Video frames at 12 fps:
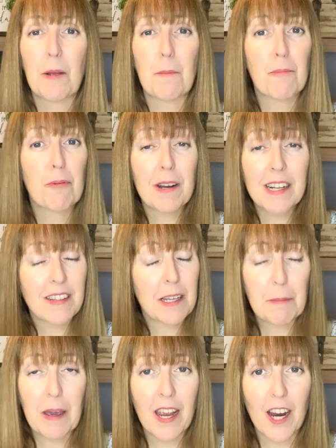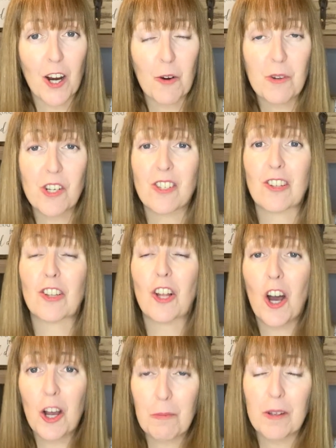prickly pear, which has
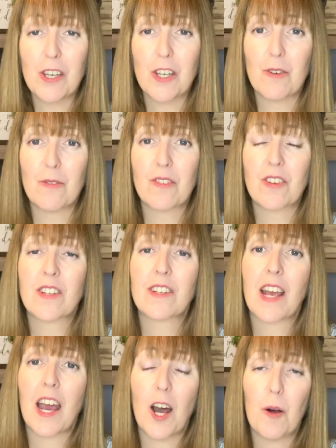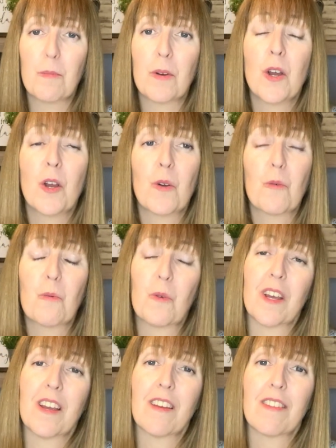long been used to help
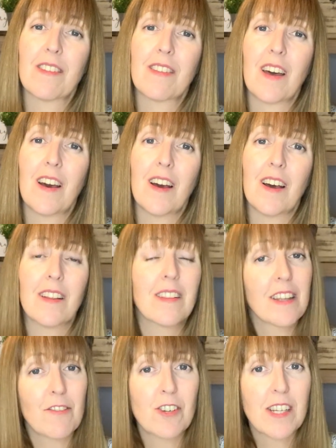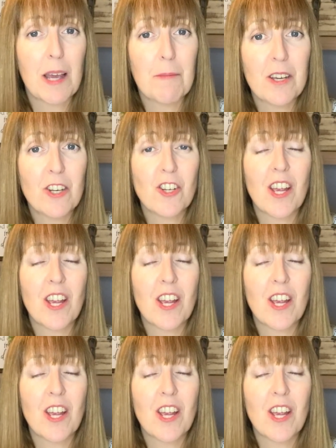with liver damage